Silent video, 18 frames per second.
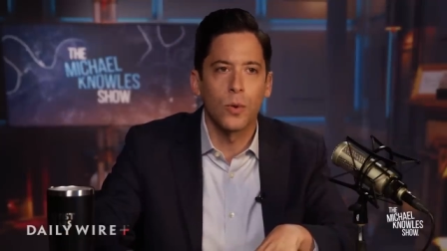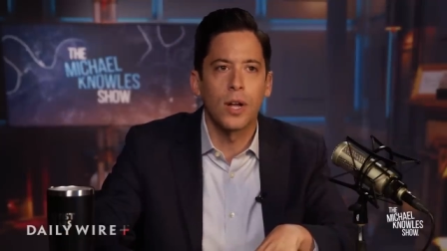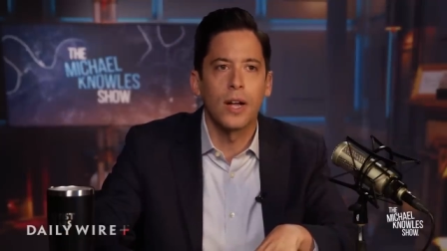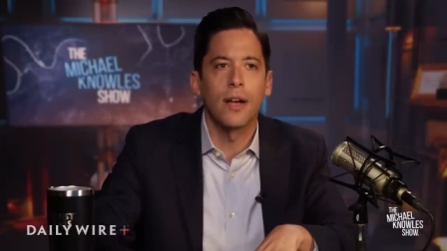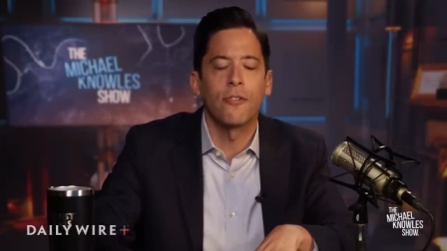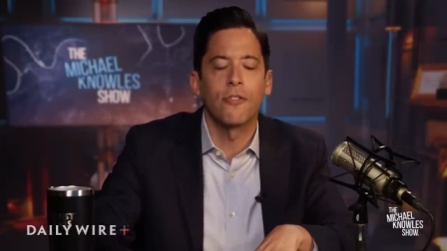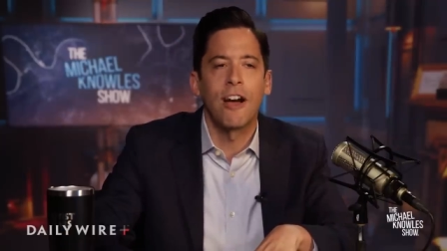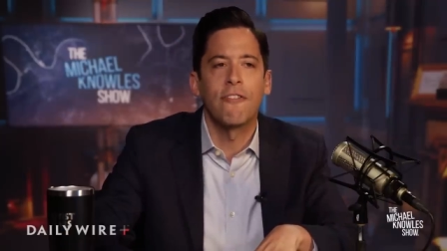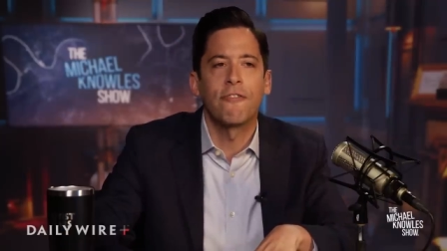Well,
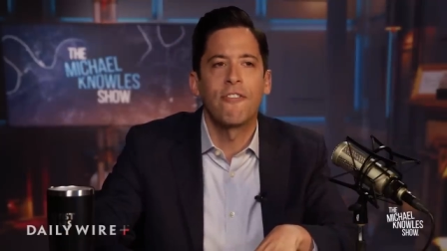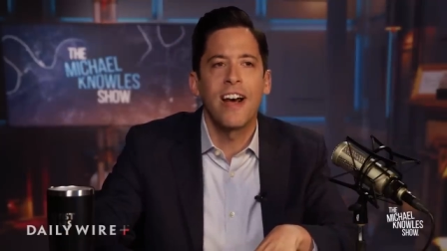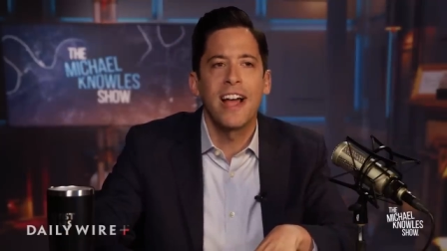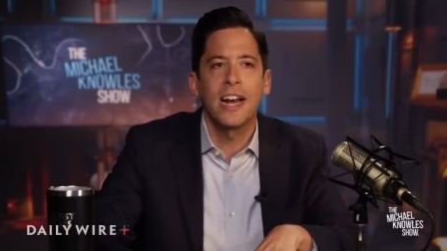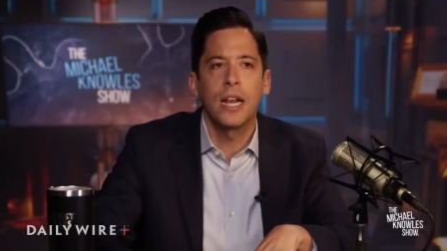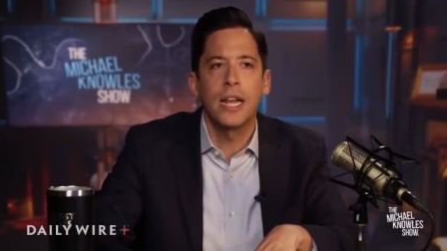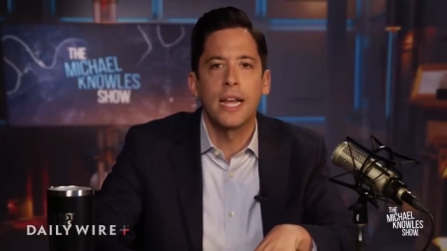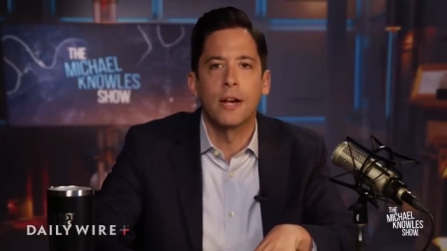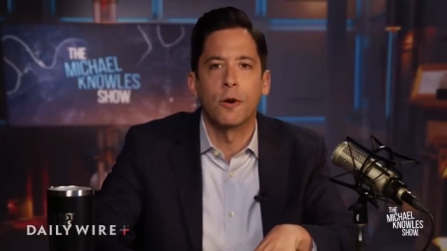I
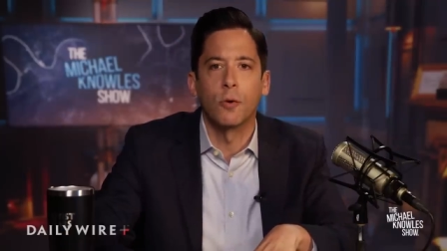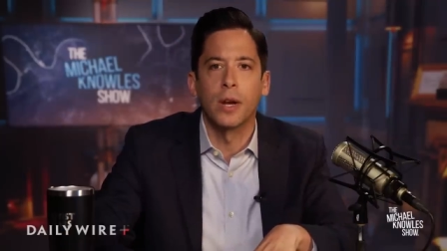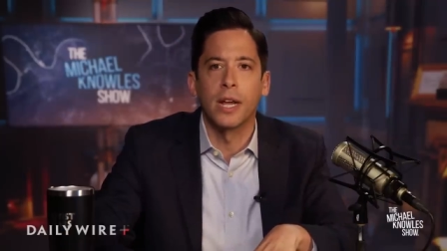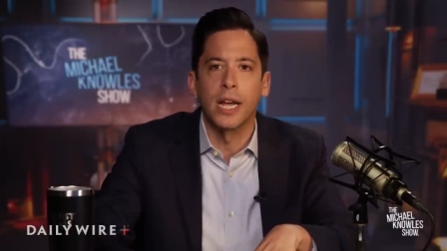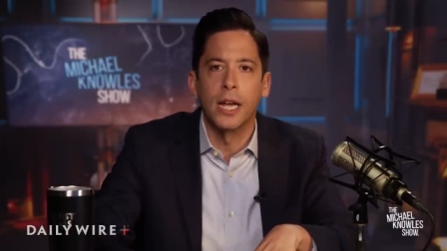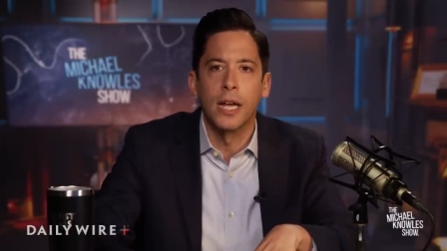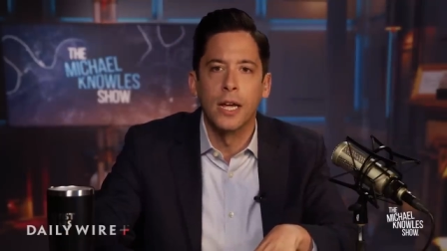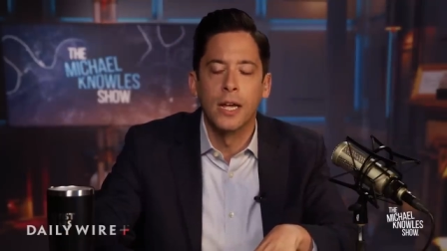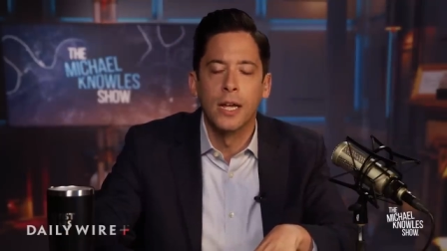finally
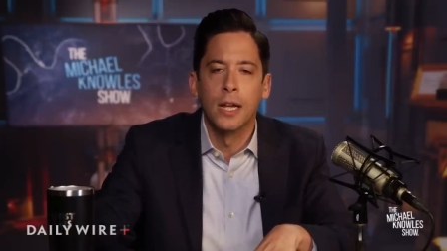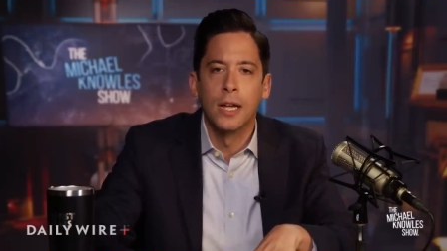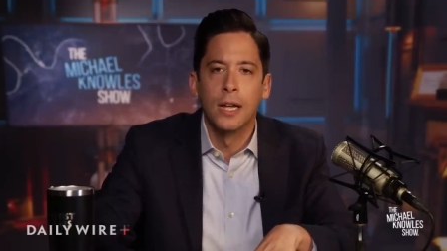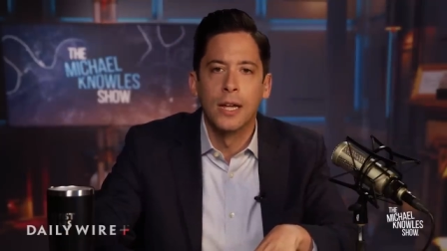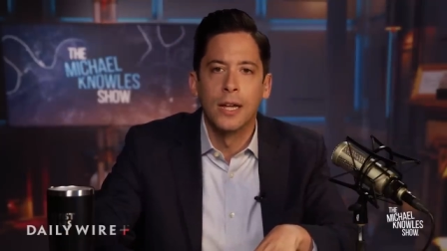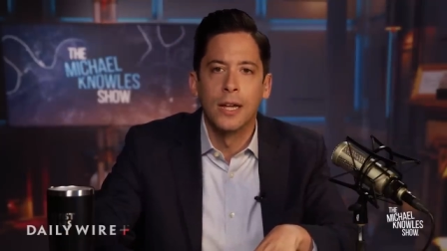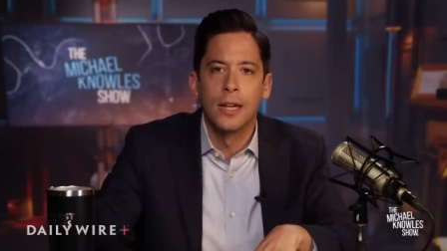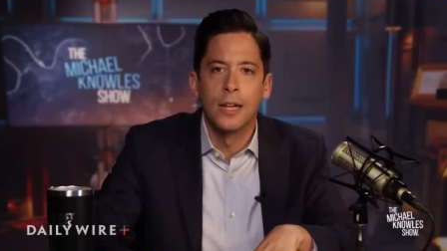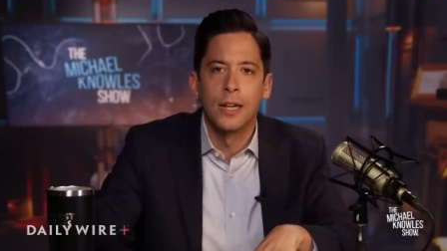agree.
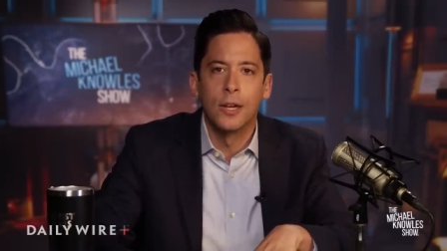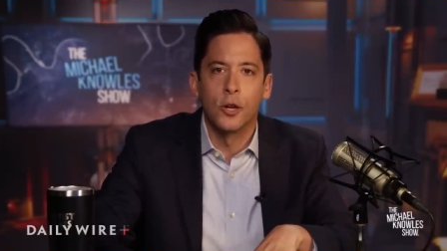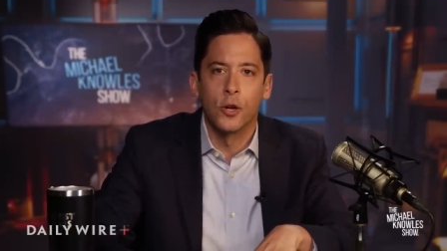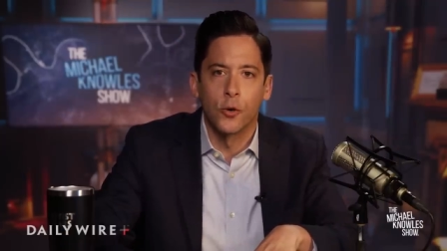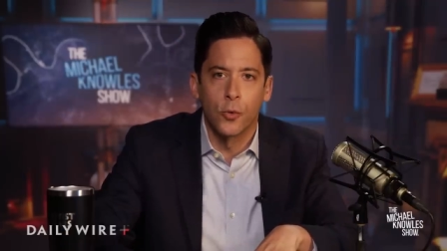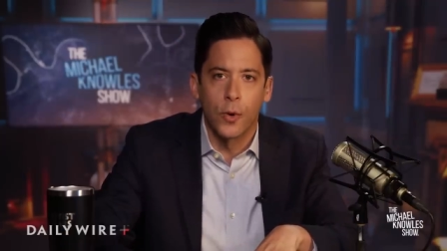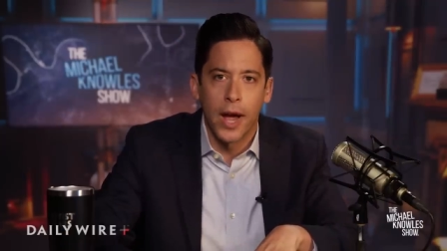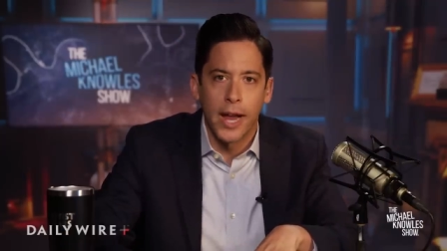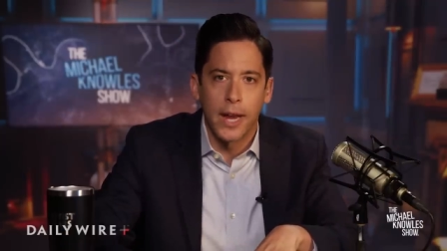
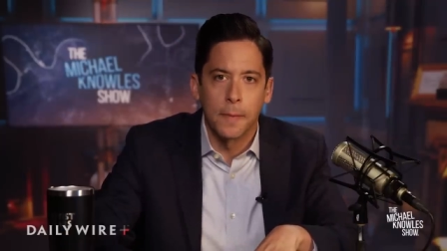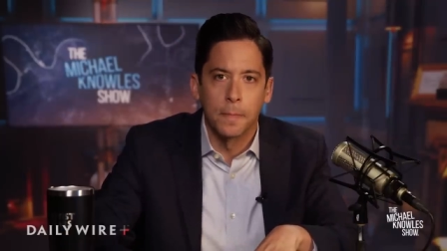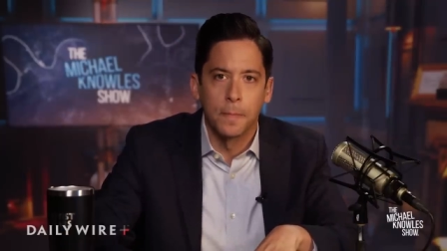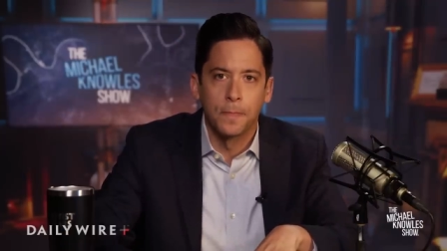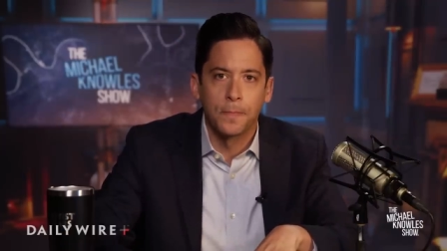You're right.